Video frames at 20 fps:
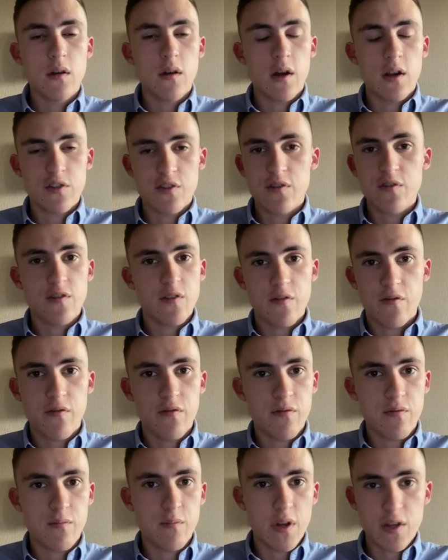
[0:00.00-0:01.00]

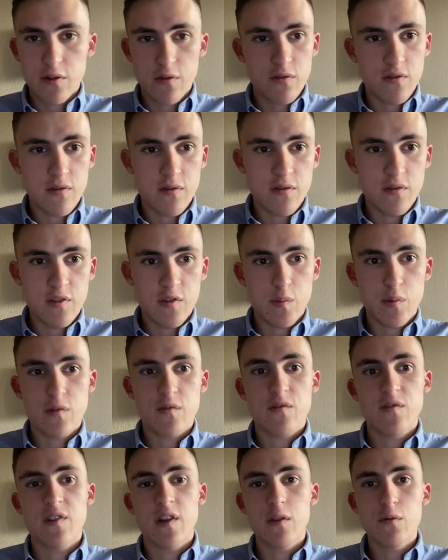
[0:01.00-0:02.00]
Alternative Method Dispute
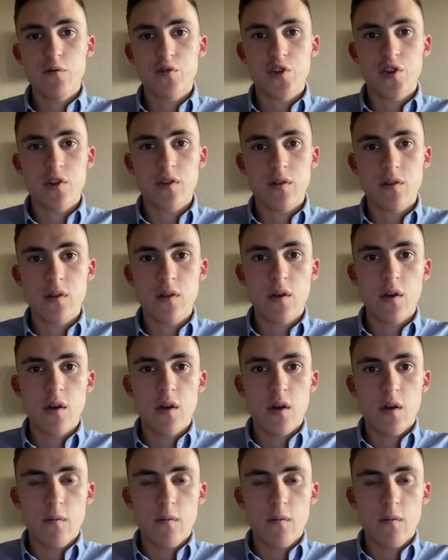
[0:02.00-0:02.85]
Resolution